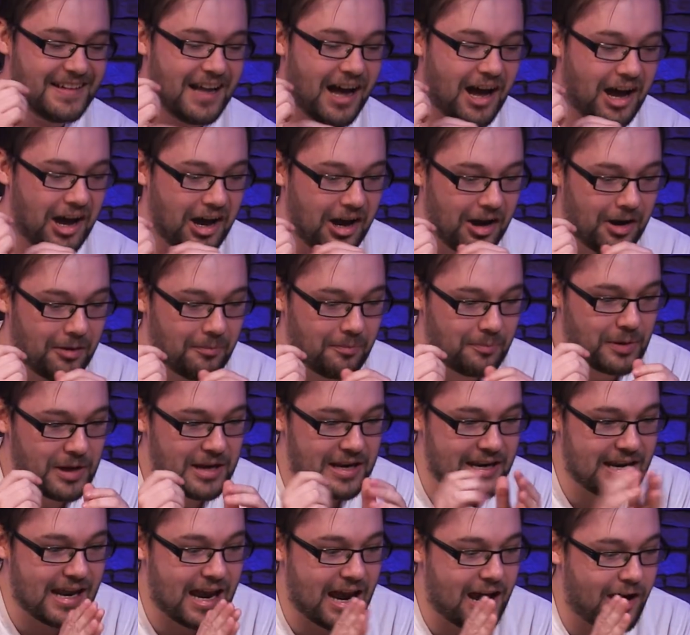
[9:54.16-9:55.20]
Um, but
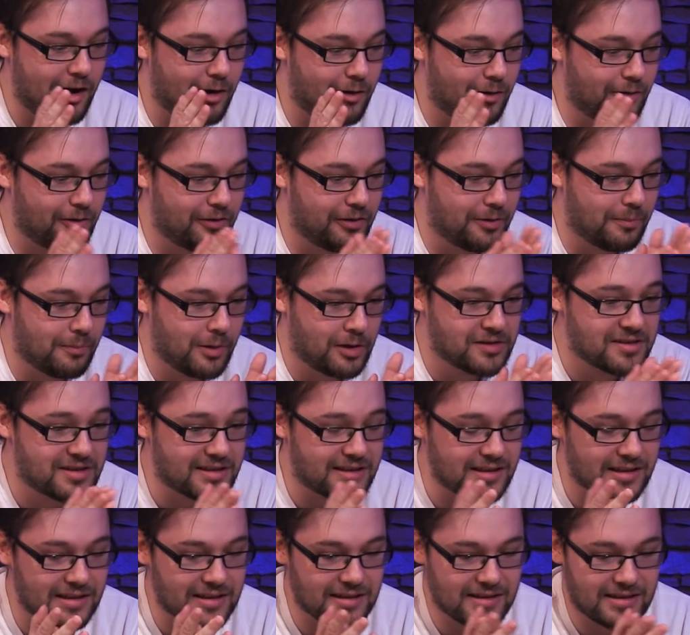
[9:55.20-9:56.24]
now the
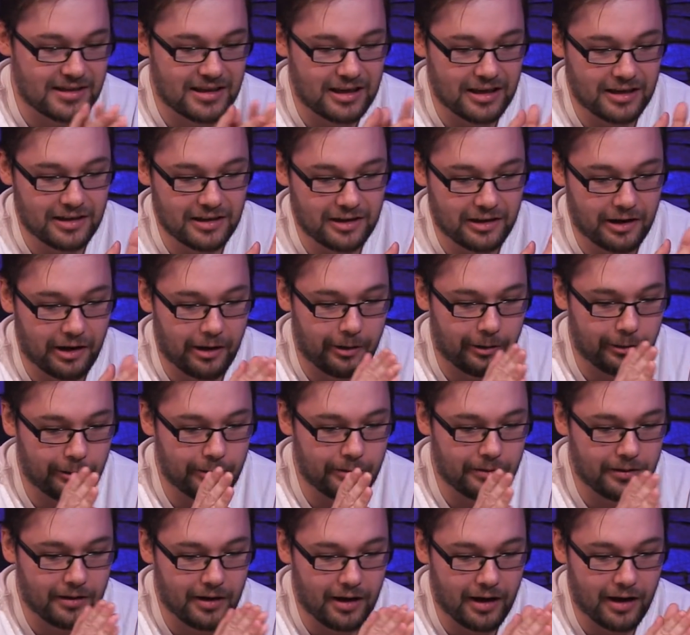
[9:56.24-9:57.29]
monsters can
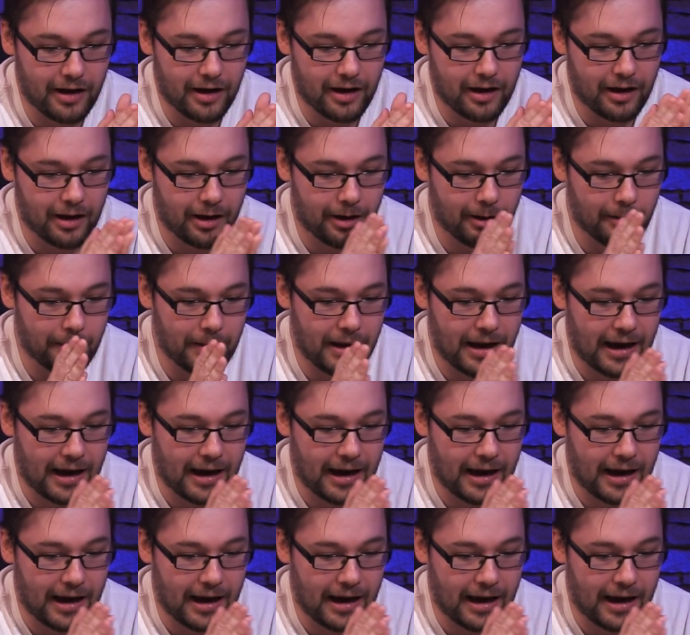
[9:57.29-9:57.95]
go, um,